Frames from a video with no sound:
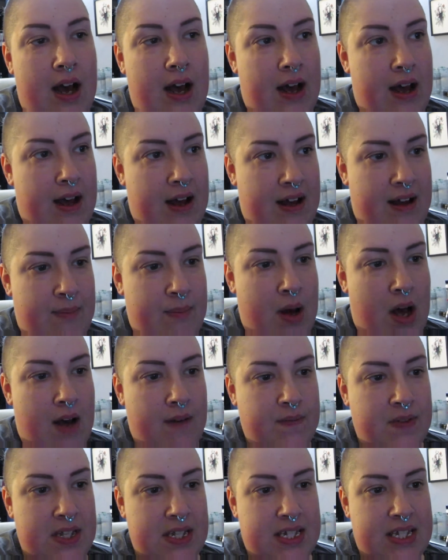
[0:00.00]
Um,
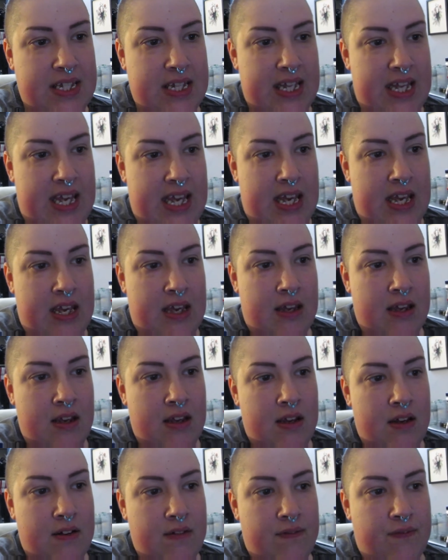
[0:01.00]
obviously,
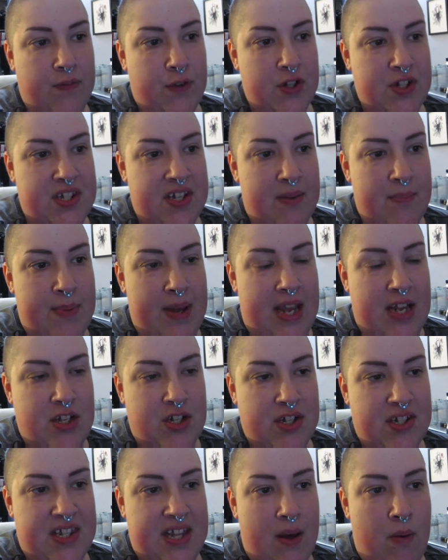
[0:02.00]
for some
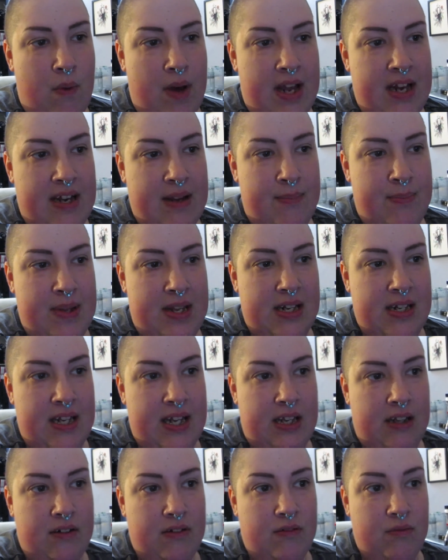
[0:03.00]
pages that wind up being
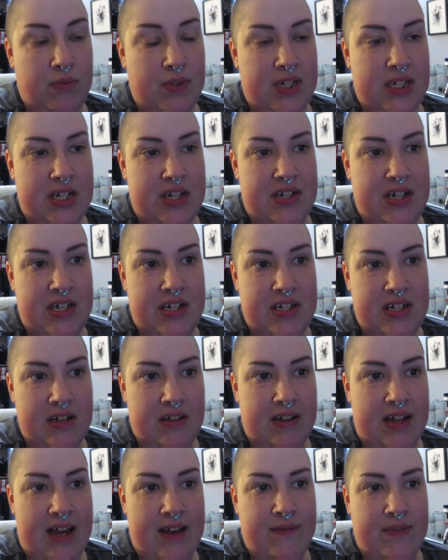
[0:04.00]
like really
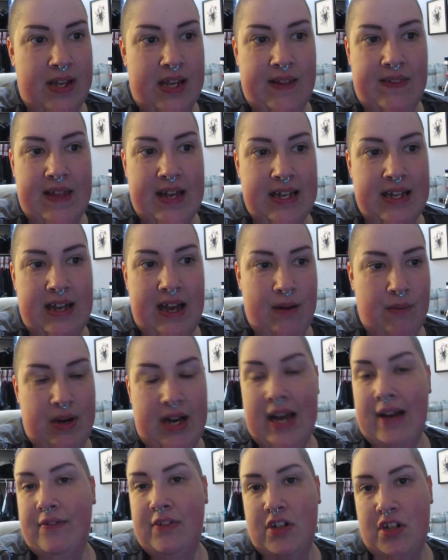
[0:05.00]
detail heavy, that I would
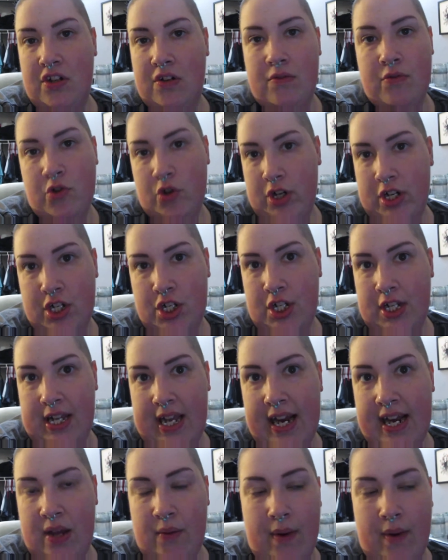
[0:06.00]
have to do traditionally
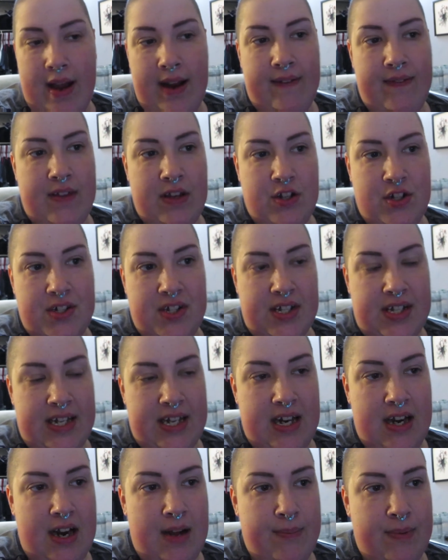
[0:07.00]
anyway and then just
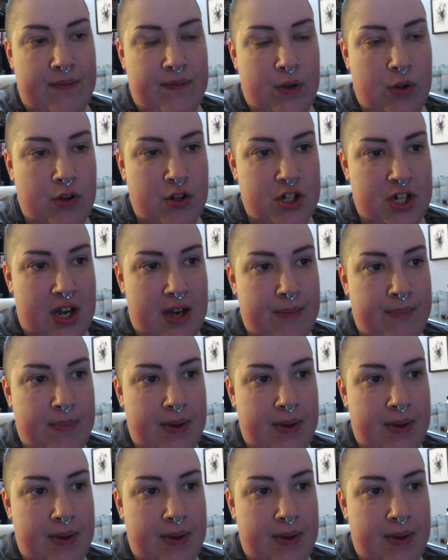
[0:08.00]
clean it up in Photoshop.